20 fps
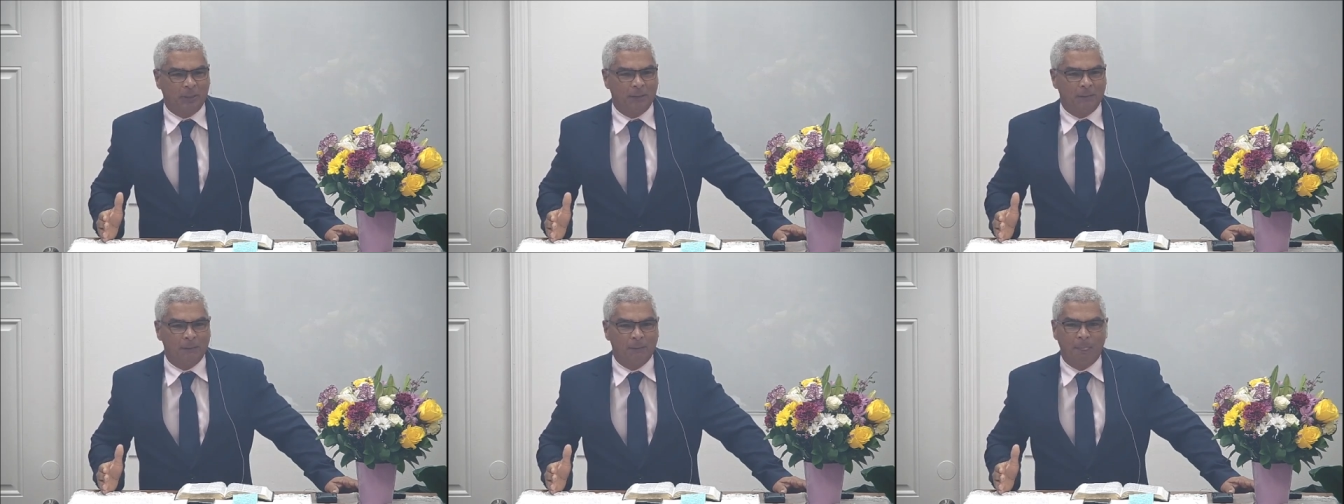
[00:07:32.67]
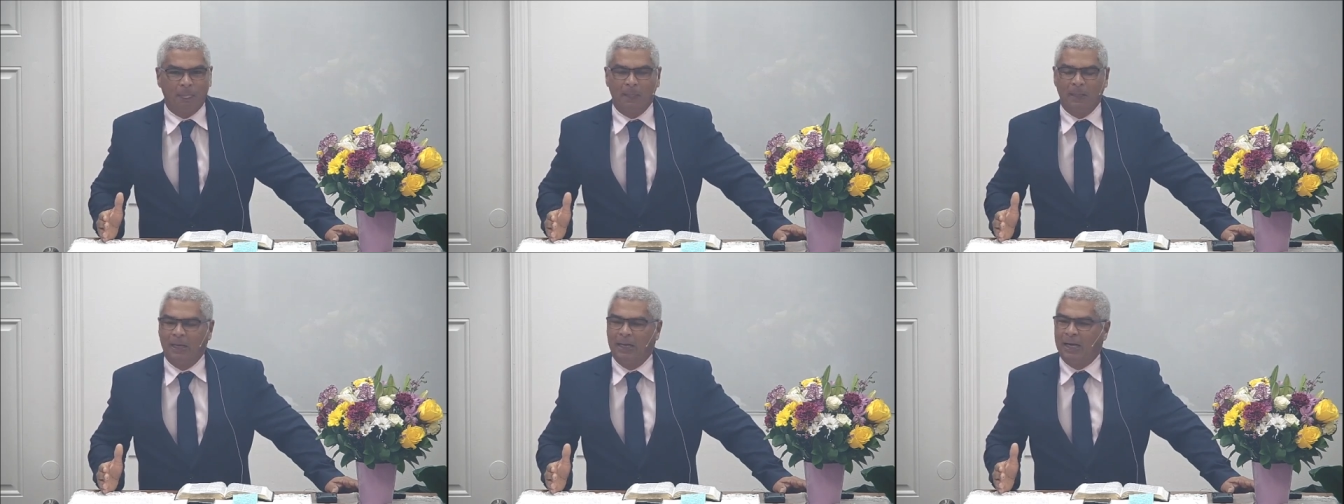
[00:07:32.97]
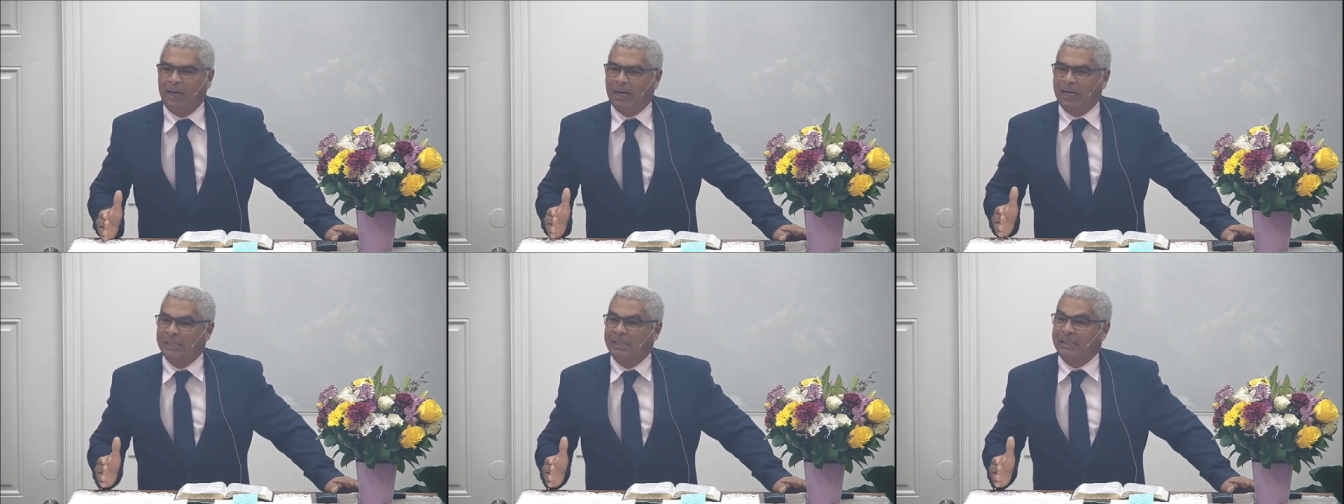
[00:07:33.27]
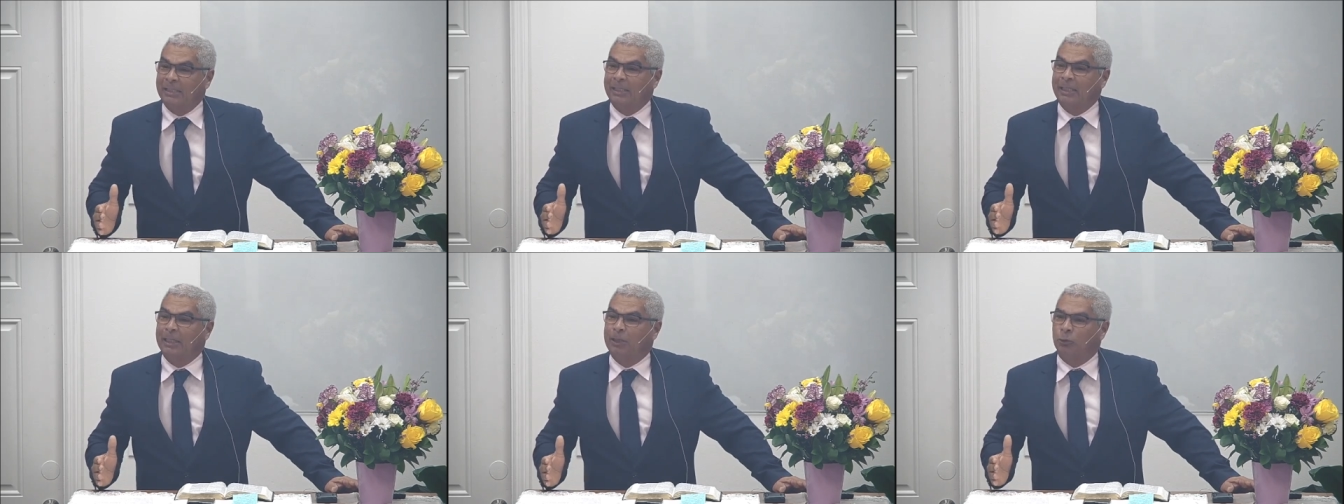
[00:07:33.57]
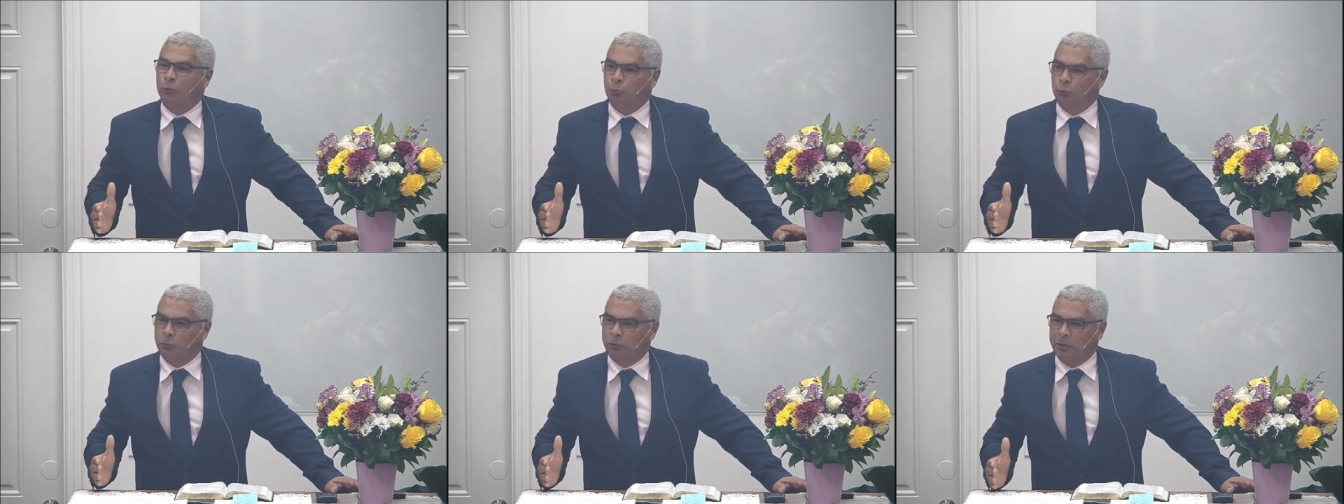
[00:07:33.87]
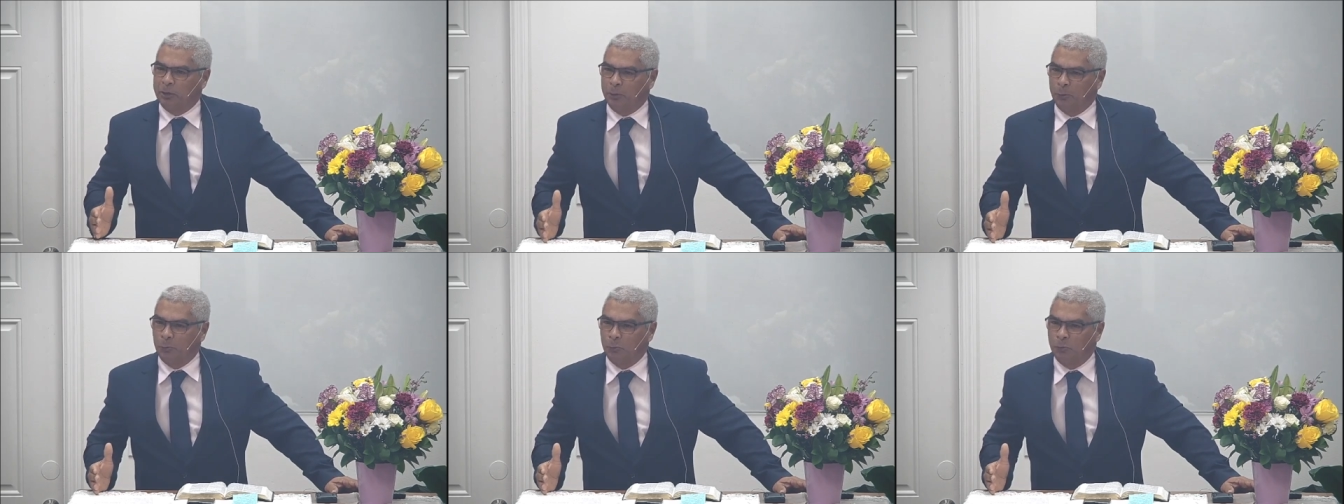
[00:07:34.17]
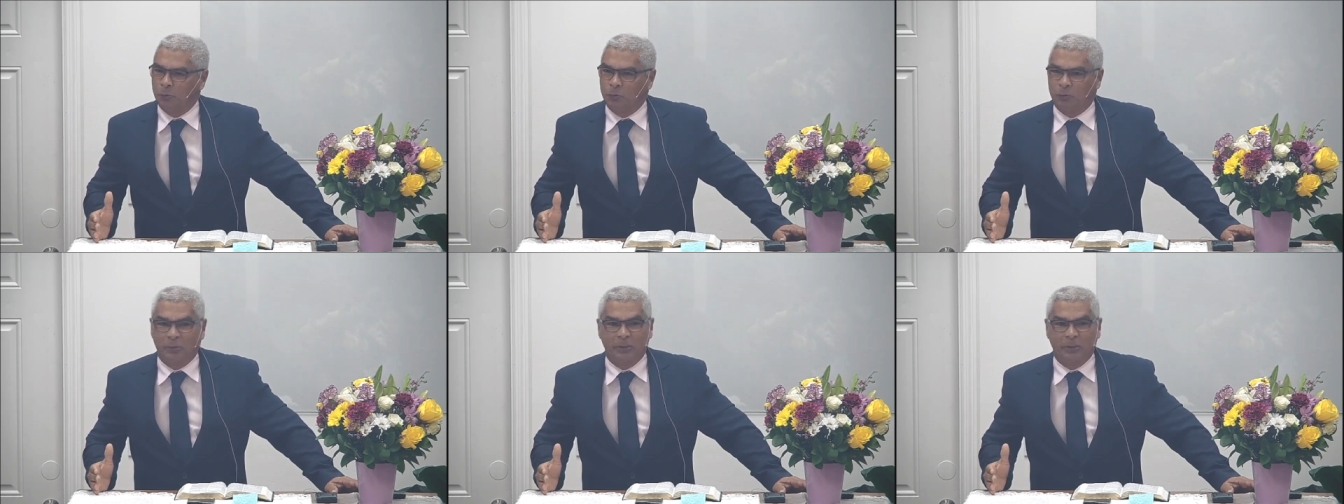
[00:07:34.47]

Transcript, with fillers: in the house of Naaman,